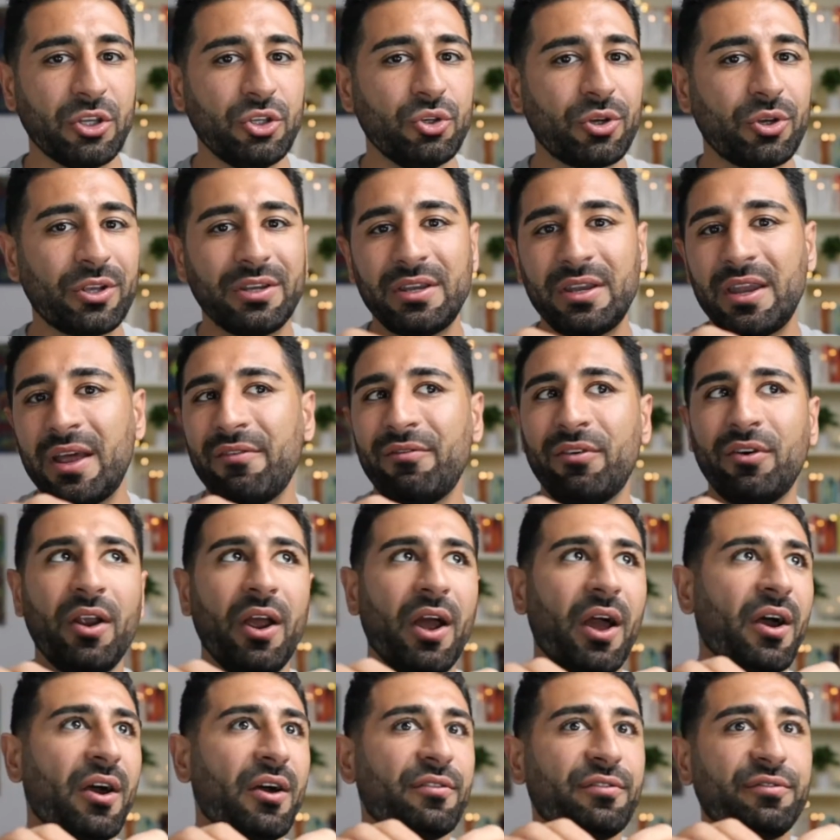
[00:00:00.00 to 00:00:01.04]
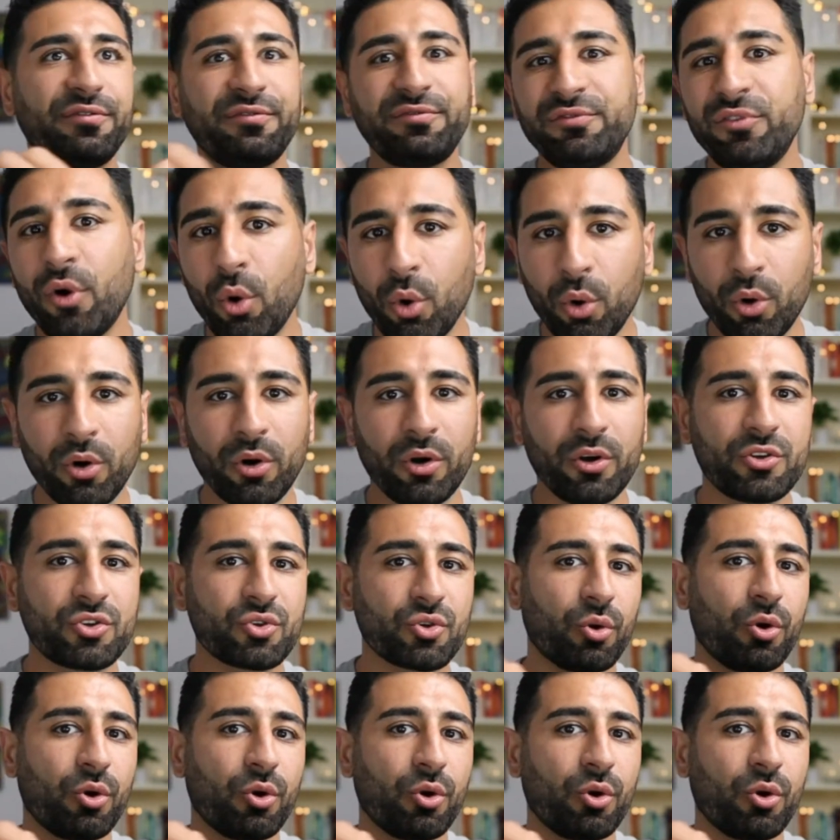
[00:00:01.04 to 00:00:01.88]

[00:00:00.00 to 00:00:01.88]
You can never forge